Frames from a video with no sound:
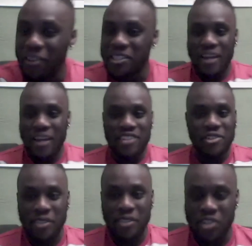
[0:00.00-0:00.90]
to it, man. It's
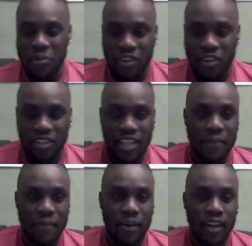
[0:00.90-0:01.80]
gonna be a good day,
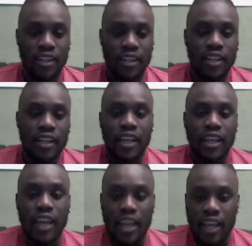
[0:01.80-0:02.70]
but
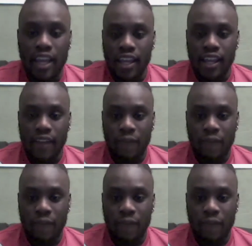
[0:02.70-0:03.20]
yeah.